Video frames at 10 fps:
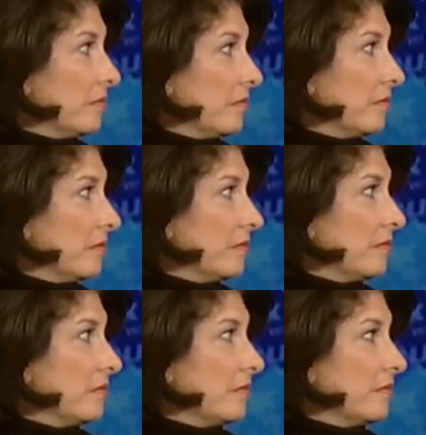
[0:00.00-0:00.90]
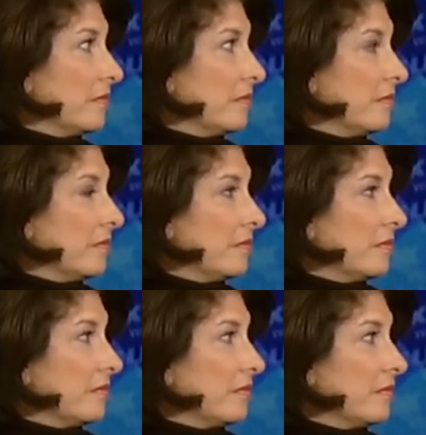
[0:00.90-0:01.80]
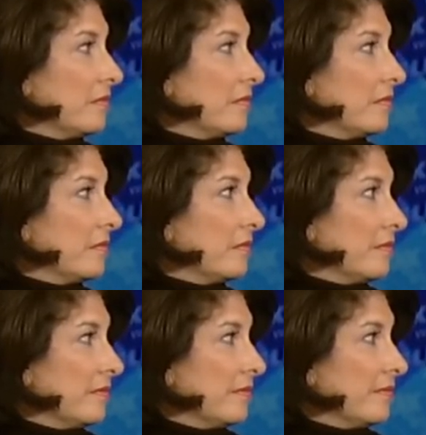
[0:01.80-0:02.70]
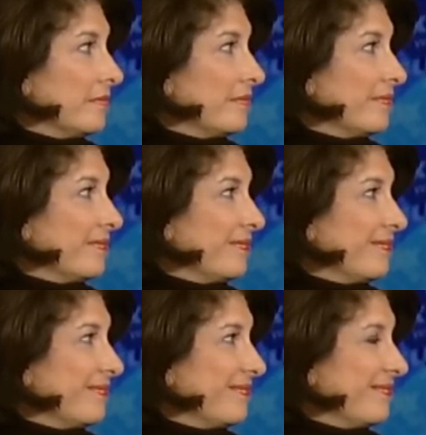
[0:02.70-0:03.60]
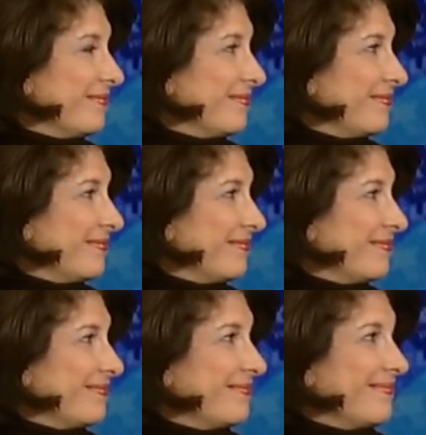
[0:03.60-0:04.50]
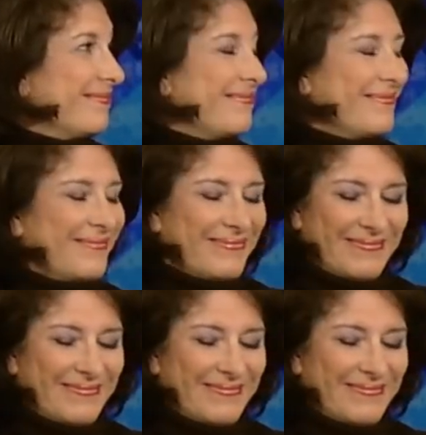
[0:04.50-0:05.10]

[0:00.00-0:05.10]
(silent)